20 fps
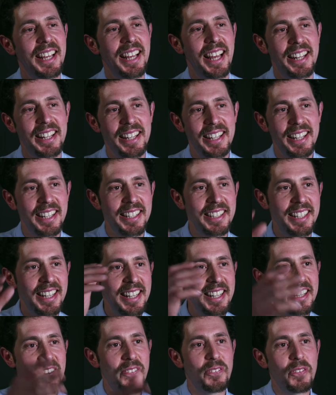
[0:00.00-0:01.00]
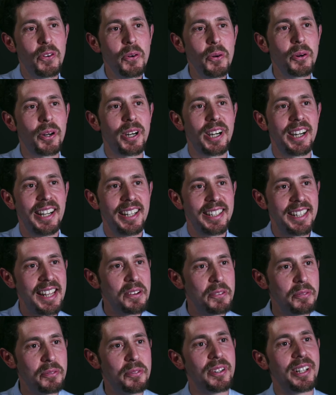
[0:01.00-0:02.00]
And then on day 4,
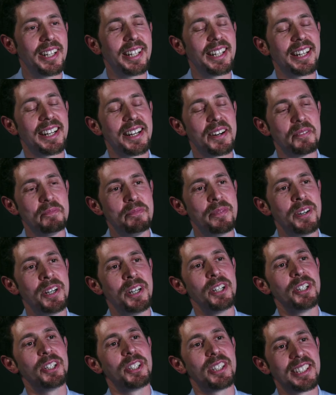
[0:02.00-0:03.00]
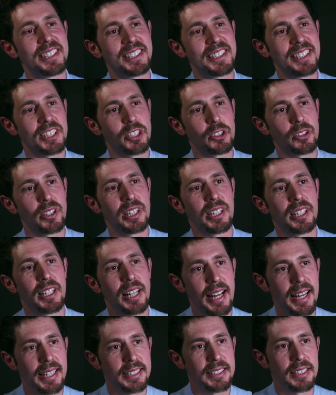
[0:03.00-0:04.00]
they merged the 6th grade
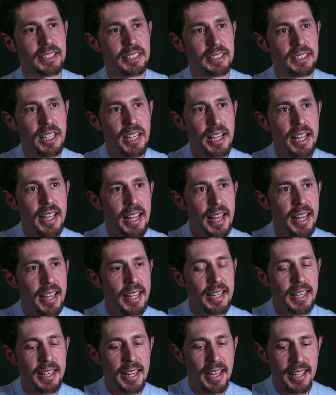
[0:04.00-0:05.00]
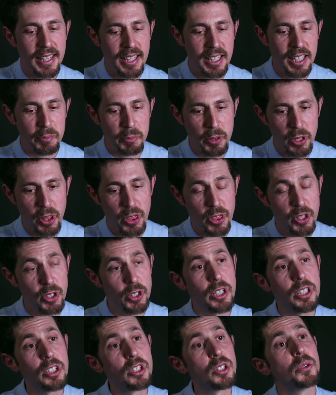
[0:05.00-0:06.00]
classes, and I ended up with
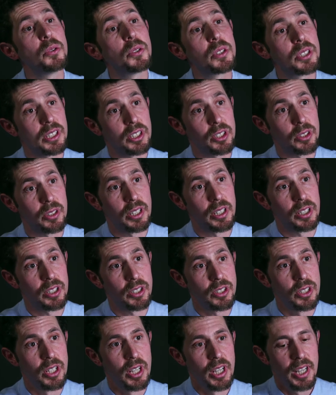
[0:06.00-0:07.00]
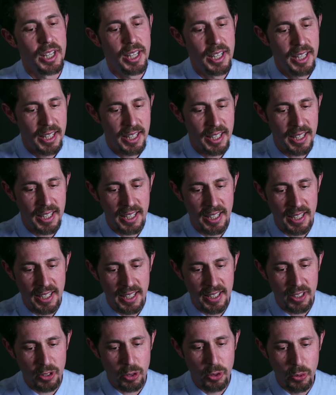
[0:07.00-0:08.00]
32 sixth graders
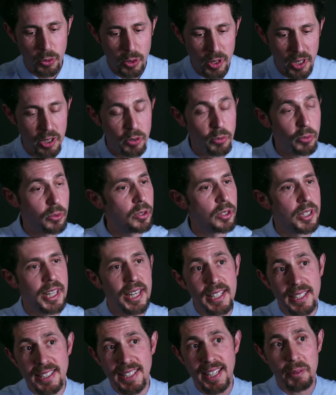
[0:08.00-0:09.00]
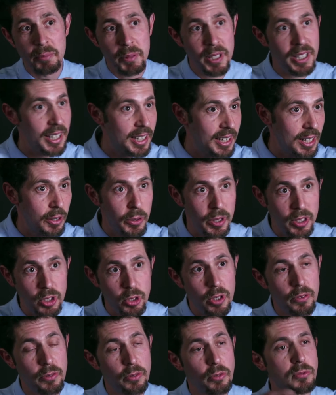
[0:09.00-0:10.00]
who were they didn't tell me that they were
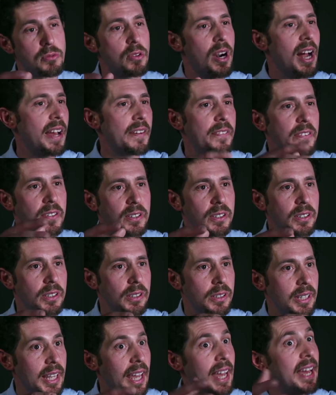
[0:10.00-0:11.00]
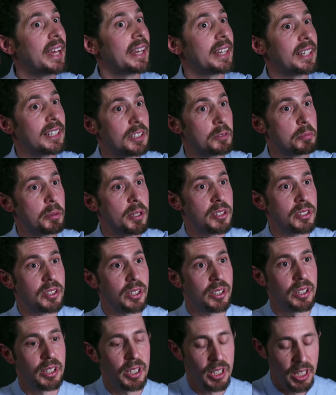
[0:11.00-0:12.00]
sort of rival gangs,
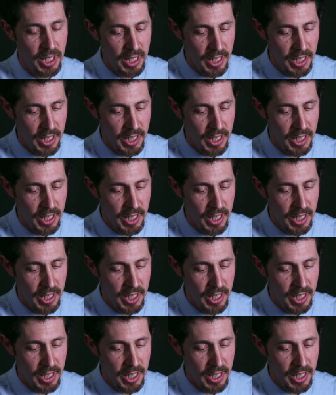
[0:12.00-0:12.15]
basically.